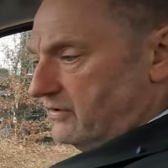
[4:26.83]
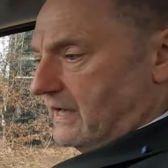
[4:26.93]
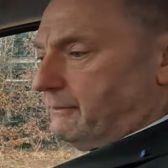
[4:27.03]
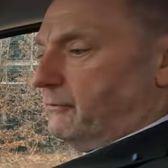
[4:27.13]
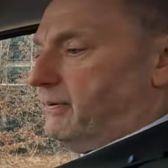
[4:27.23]

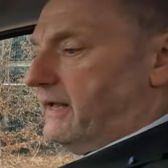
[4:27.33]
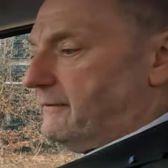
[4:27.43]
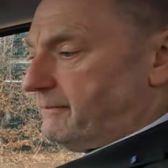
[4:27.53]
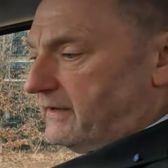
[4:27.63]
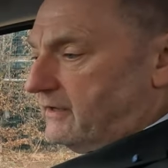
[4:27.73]
Apple Play,
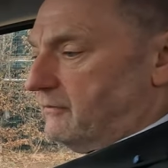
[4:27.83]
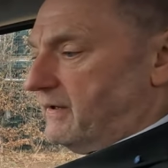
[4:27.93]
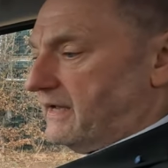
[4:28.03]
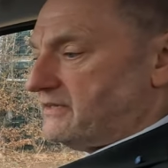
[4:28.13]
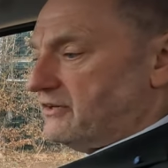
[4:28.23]
um,
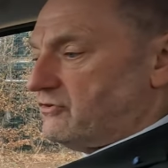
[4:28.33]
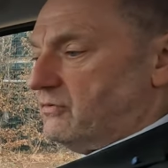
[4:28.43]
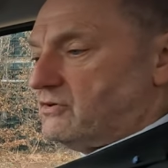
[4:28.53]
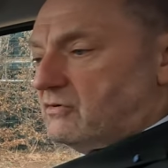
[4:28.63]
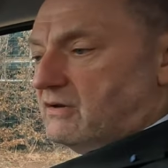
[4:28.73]
etc.,
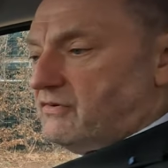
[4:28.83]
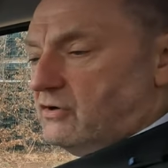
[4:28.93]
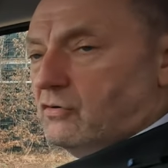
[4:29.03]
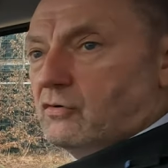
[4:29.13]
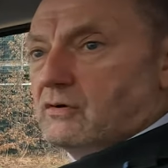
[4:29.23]
which will give
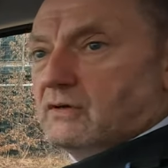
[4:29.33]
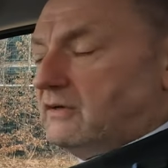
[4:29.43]
you your